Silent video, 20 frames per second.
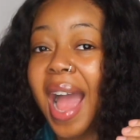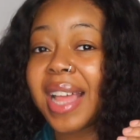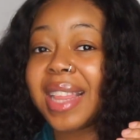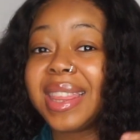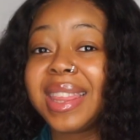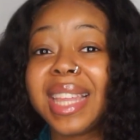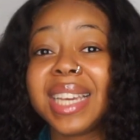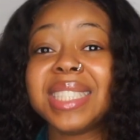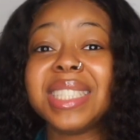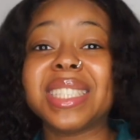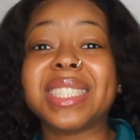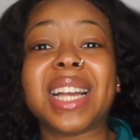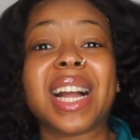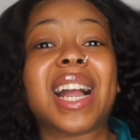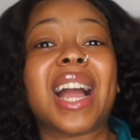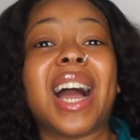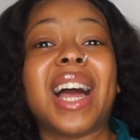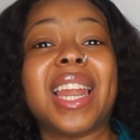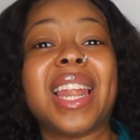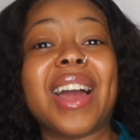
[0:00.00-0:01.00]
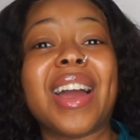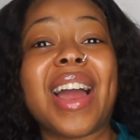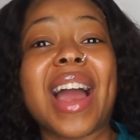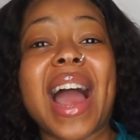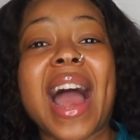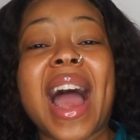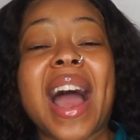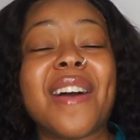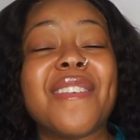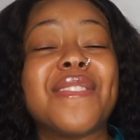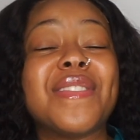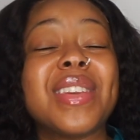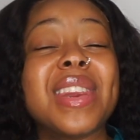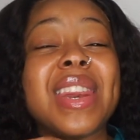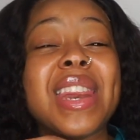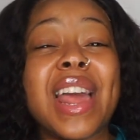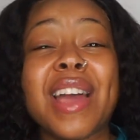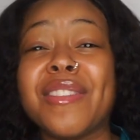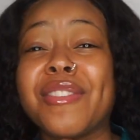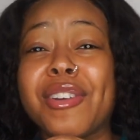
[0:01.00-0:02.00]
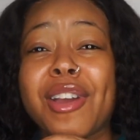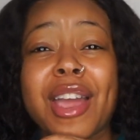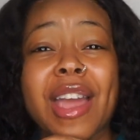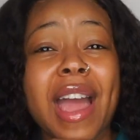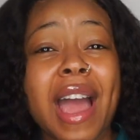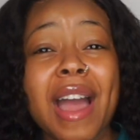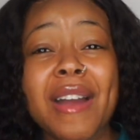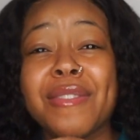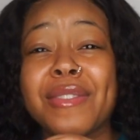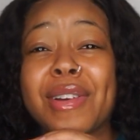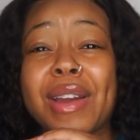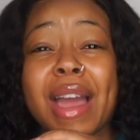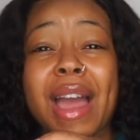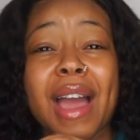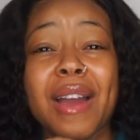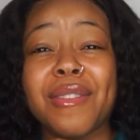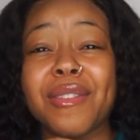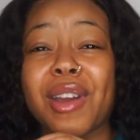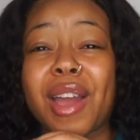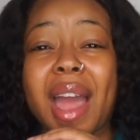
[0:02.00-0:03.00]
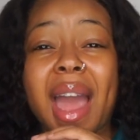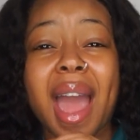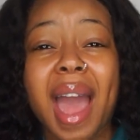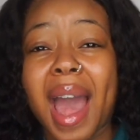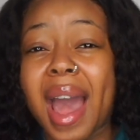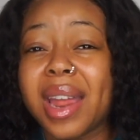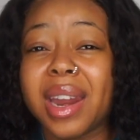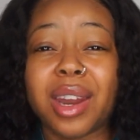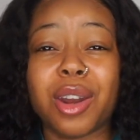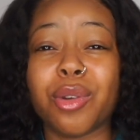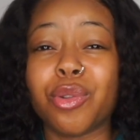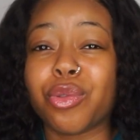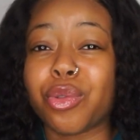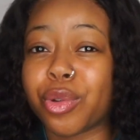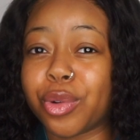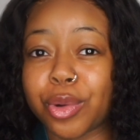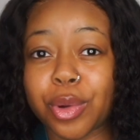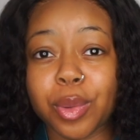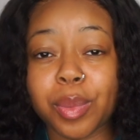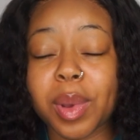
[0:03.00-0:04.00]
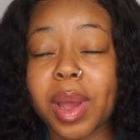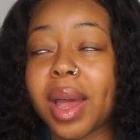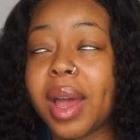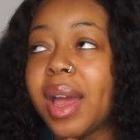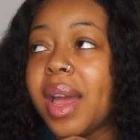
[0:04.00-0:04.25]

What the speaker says: This is a color I've never ever had in a robe,